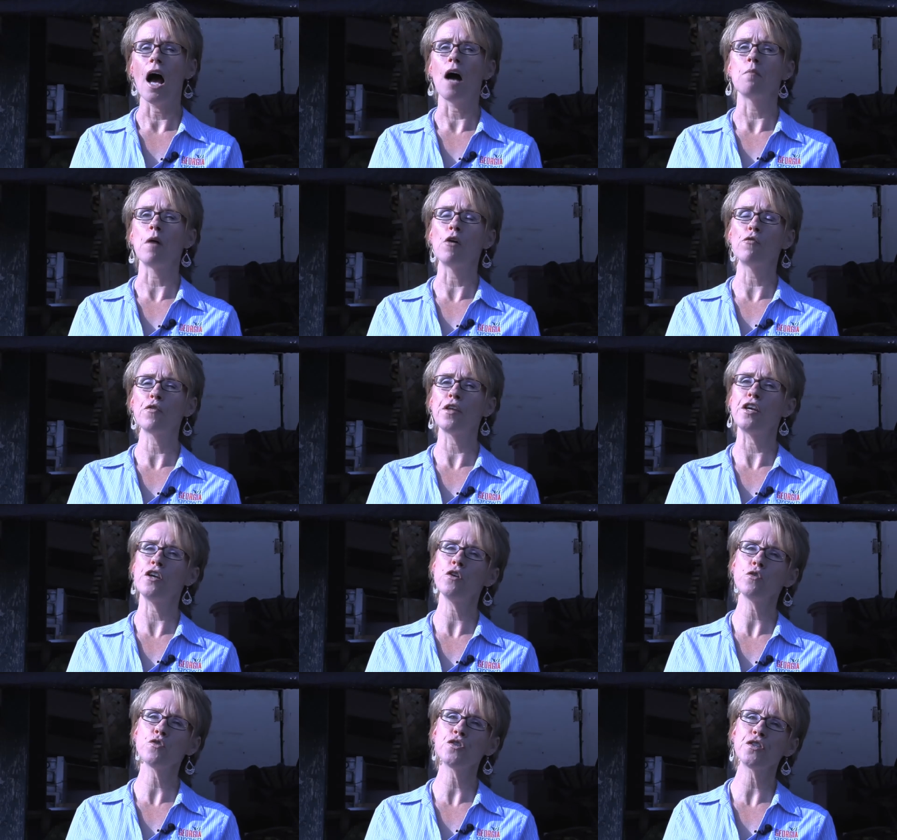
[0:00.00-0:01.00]
Over the
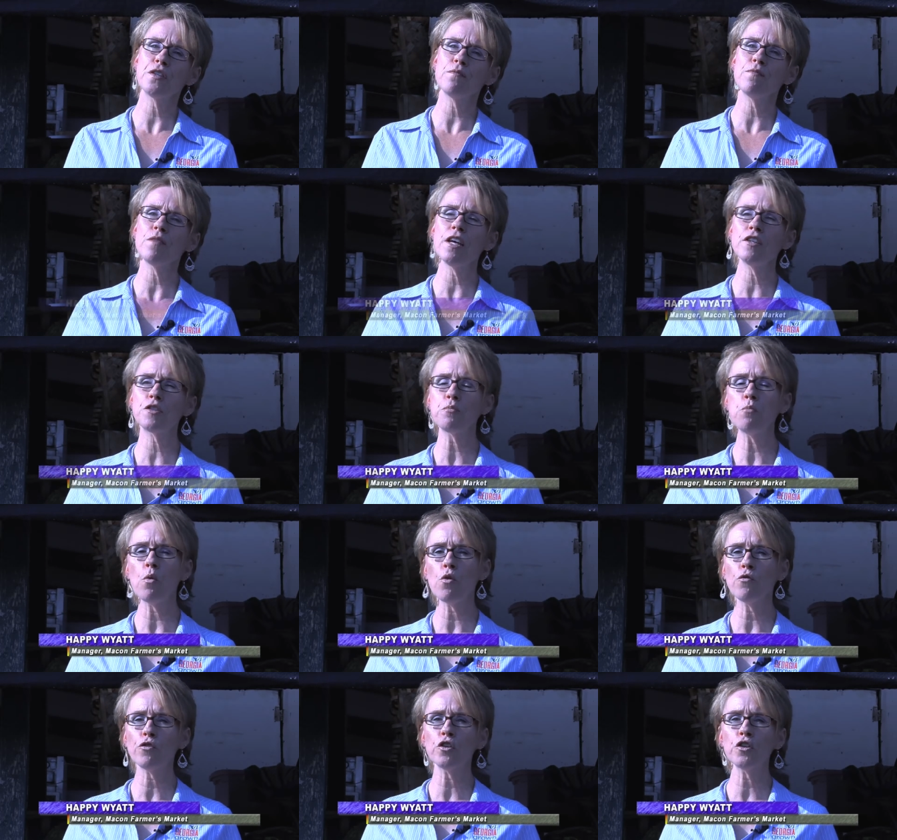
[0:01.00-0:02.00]
years, it's
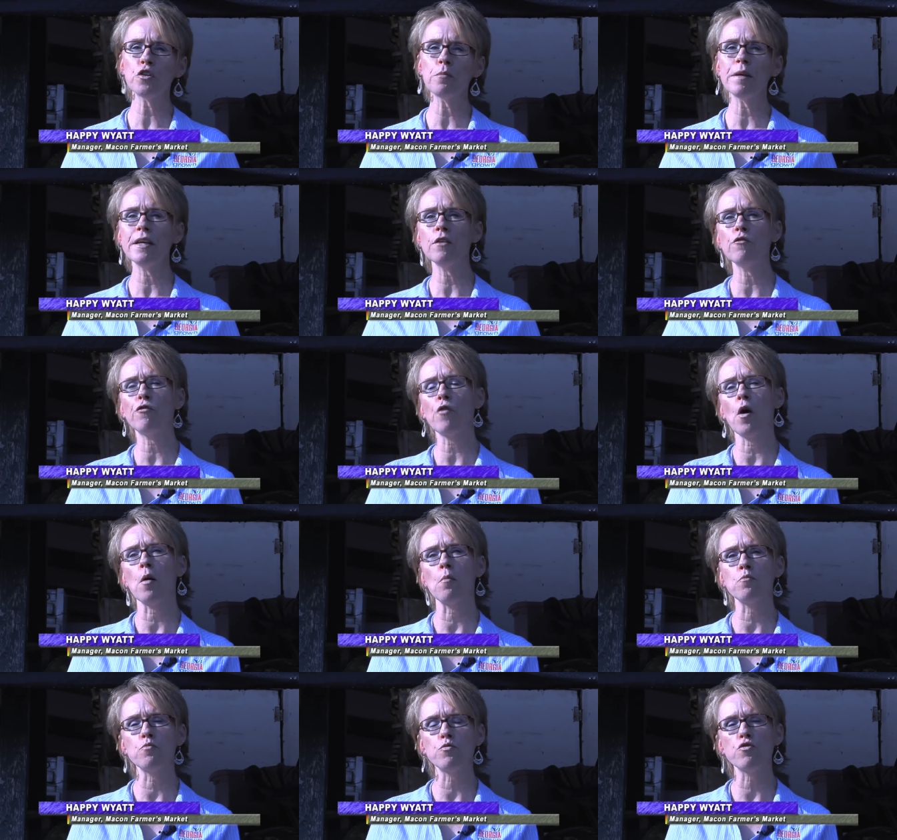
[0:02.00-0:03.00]
morphed a little bit
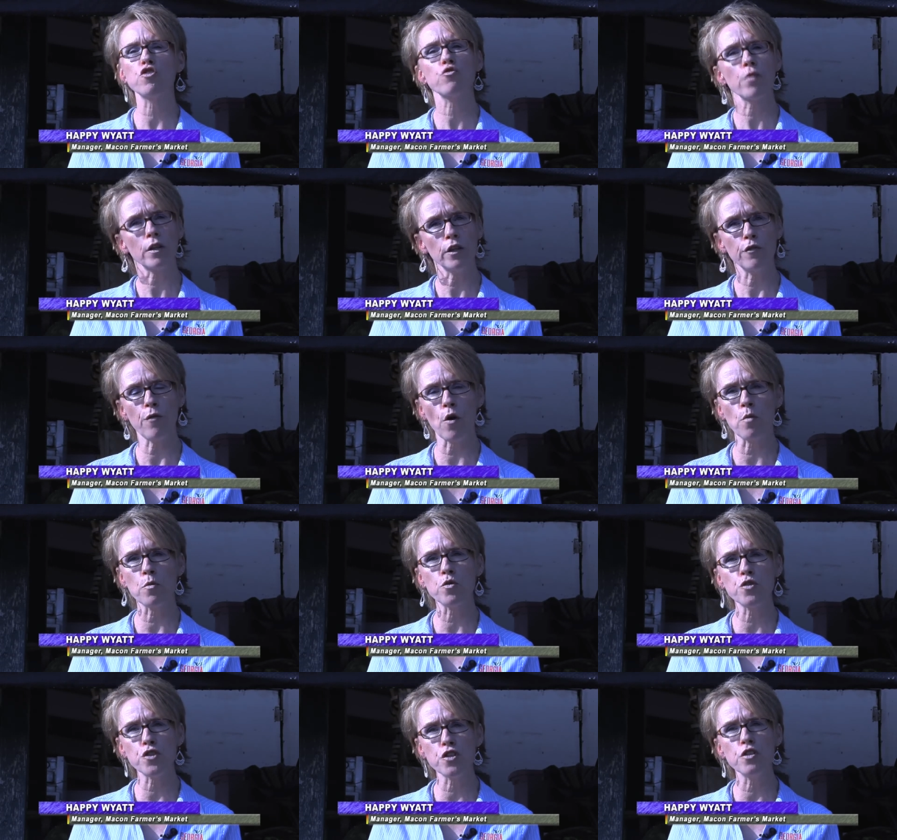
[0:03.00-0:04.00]
from strictly
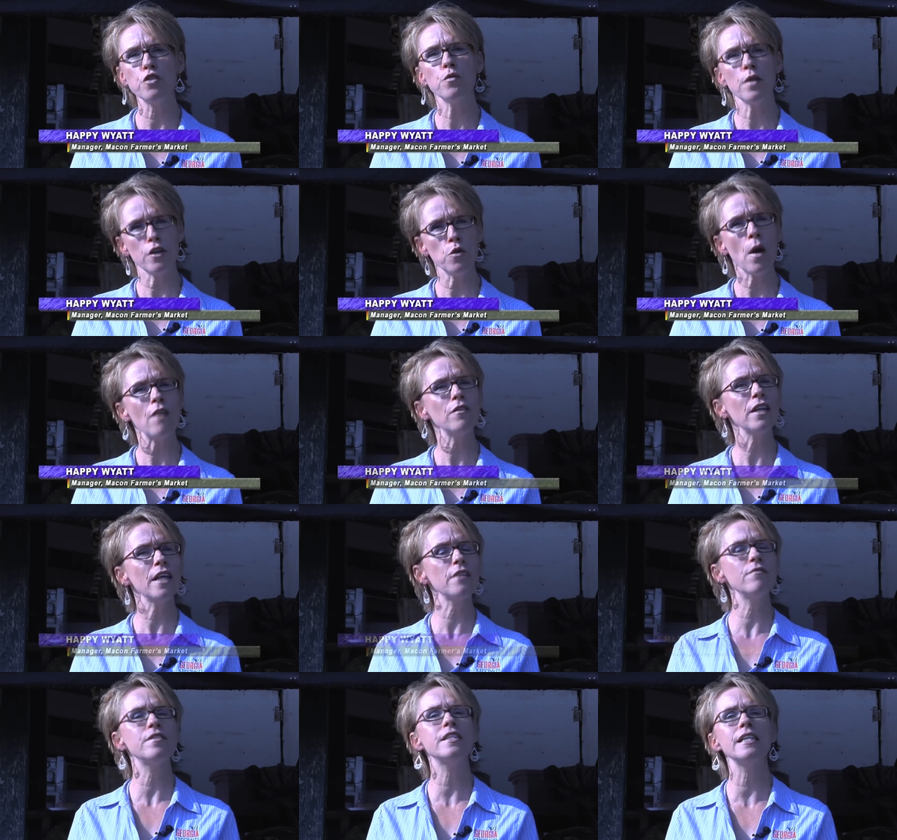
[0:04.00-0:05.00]
farmers to you have a lot of